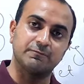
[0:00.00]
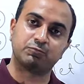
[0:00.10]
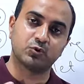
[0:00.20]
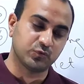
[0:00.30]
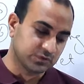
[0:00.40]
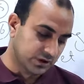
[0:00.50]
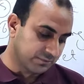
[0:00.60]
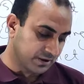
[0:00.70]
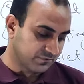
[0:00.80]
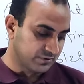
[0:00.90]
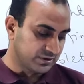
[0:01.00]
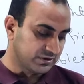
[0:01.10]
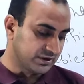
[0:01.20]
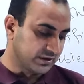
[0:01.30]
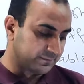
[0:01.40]
Improve the baffle
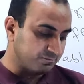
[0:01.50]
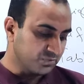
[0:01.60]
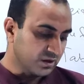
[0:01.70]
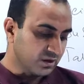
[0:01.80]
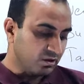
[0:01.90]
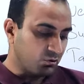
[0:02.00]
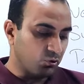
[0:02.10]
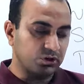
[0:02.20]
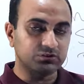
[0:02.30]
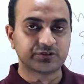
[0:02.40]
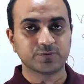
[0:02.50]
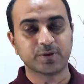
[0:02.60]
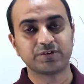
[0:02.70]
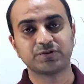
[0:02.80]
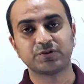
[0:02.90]
design coating
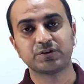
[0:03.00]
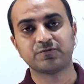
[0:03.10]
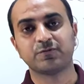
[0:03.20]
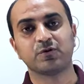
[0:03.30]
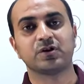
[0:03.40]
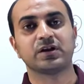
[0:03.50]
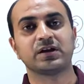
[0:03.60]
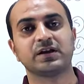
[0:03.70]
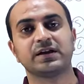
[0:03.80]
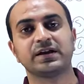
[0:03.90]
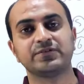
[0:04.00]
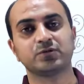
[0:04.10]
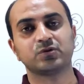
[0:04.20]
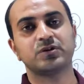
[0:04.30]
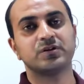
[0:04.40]
suspension if contain
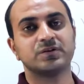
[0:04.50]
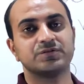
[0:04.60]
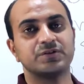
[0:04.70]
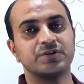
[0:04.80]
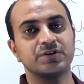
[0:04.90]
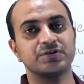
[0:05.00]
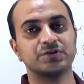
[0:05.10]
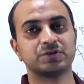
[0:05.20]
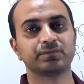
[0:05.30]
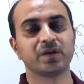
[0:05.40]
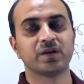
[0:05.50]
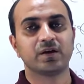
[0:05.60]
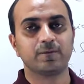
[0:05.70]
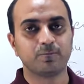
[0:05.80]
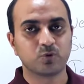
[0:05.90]
less solid concentration
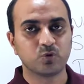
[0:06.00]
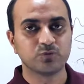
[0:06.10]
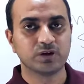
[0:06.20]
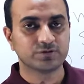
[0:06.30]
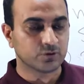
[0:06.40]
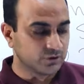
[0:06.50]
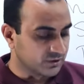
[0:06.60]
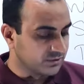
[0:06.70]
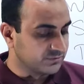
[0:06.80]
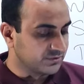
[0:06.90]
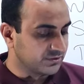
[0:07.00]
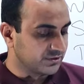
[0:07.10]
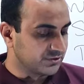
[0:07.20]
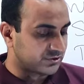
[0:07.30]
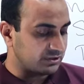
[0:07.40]
improve the solid
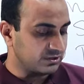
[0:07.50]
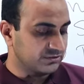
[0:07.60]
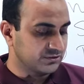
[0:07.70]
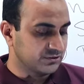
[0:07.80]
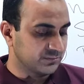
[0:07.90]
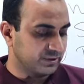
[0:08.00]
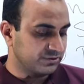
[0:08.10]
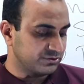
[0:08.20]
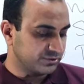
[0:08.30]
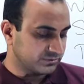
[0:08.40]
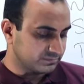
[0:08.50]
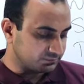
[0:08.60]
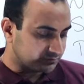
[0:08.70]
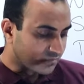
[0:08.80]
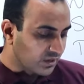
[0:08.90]
concentration in suspension
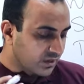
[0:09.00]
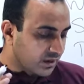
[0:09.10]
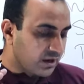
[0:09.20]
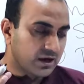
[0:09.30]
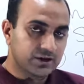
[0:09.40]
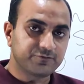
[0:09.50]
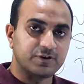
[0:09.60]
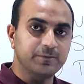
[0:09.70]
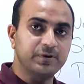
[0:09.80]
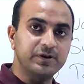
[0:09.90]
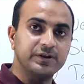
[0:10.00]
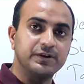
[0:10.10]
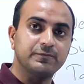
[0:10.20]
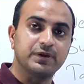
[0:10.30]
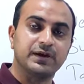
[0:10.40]
high
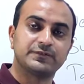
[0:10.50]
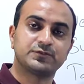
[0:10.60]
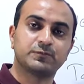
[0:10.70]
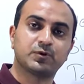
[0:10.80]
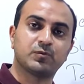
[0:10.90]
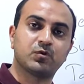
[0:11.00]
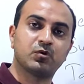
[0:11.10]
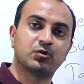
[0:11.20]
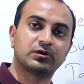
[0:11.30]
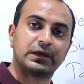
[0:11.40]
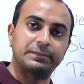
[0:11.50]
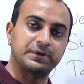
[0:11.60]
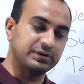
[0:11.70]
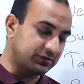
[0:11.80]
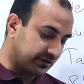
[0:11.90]
friability may also promote
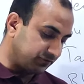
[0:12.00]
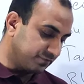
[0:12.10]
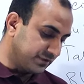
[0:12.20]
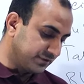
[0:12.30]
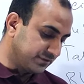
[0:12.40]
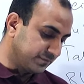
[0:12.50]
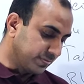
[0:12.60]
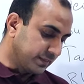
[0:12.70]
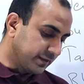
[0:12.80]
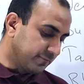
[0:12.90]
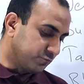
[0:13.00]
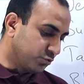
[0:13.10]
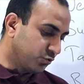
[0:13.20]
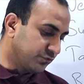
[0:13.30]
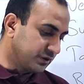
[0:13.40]
tablet roughness
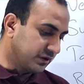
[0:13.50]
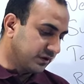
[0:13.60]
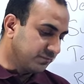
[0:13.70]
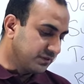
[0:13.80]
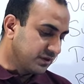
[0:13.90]
improve the